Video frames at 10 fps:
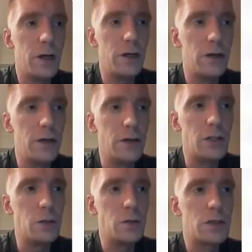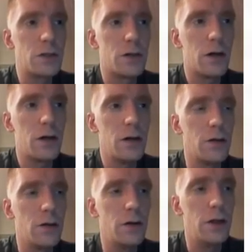another 2-star
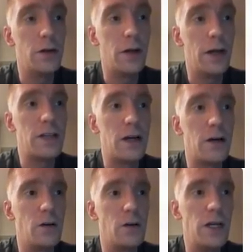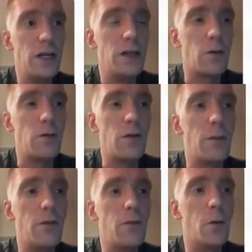or another nice Town Hall 10 like we found
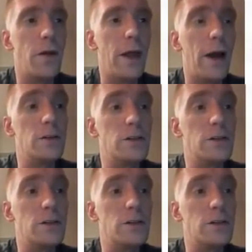before. That was